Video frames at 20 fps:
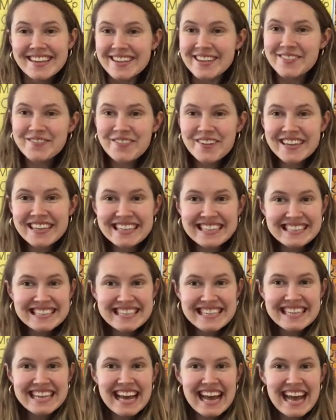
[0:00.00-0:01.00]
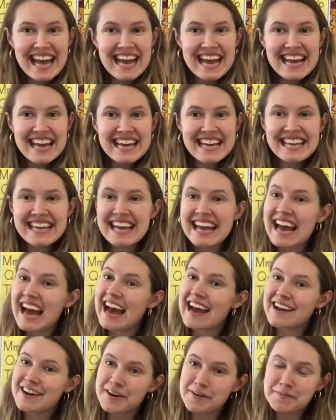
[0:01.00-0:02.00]
Good morning, TK.
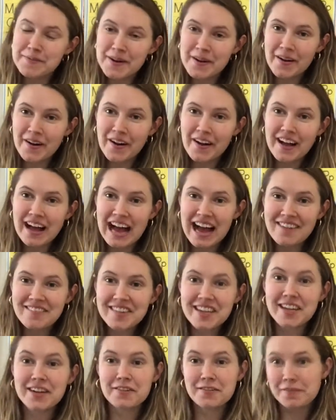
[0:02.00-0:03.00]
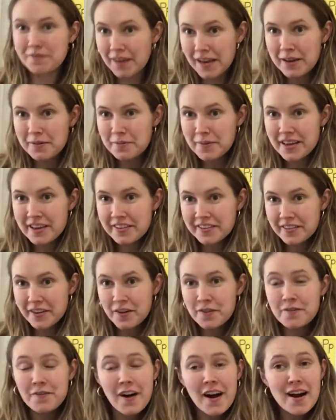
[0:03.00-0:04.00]
I hope you're all having a great week
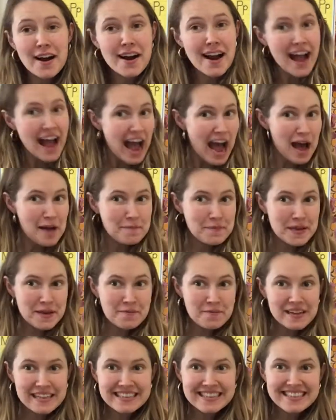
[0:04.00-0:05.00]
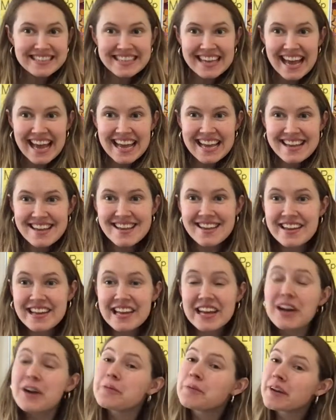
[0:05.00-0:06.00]
so far. Happy Wednesday.
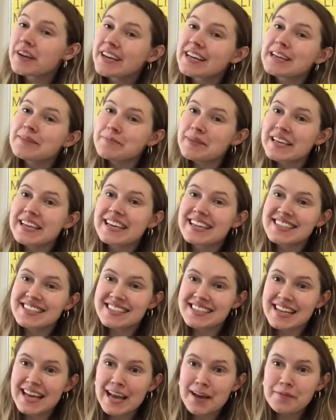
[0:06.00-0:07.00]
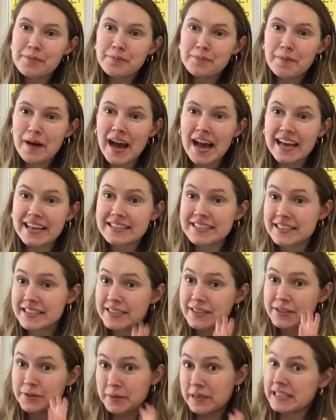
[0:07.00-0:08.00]
We're going to begin today by
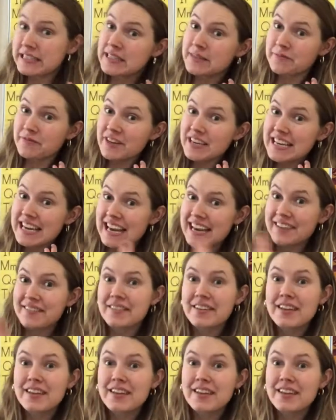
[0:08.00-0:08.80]
doing some reading.